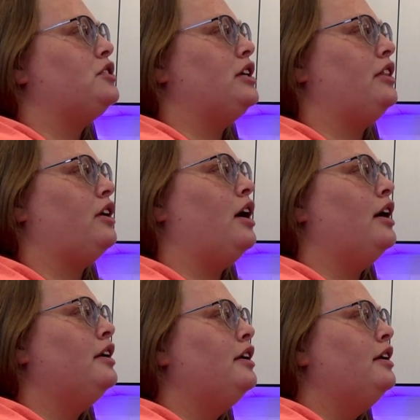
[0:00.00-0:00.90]
she
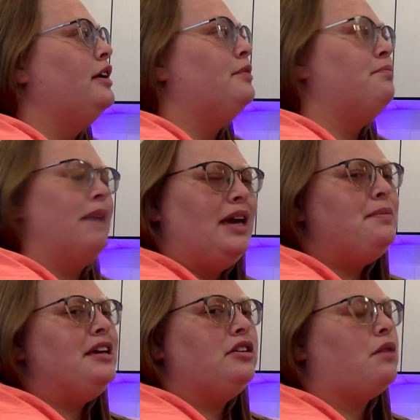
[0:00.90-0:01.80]
thought, maybe
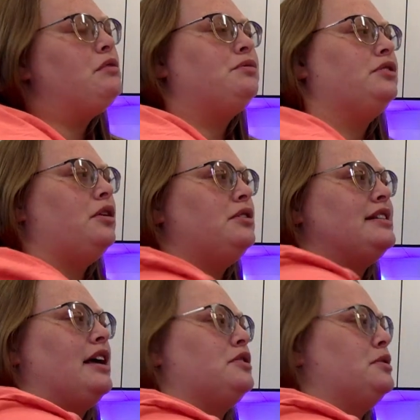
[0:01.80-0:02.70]
no one will
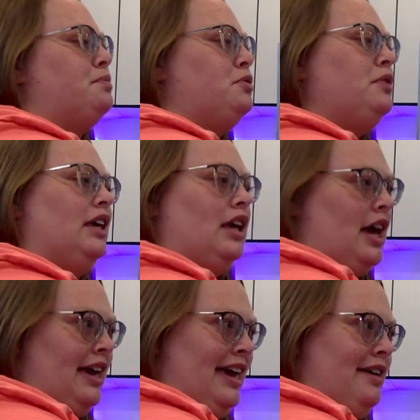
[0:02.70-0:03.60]
notice how spooky
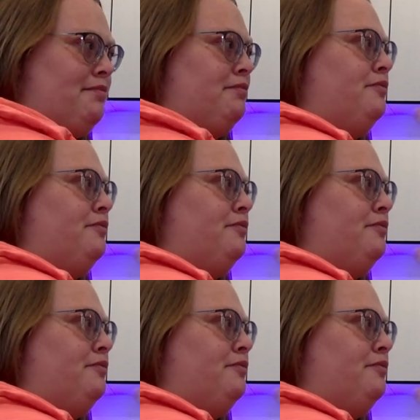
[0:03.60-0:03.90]
I am.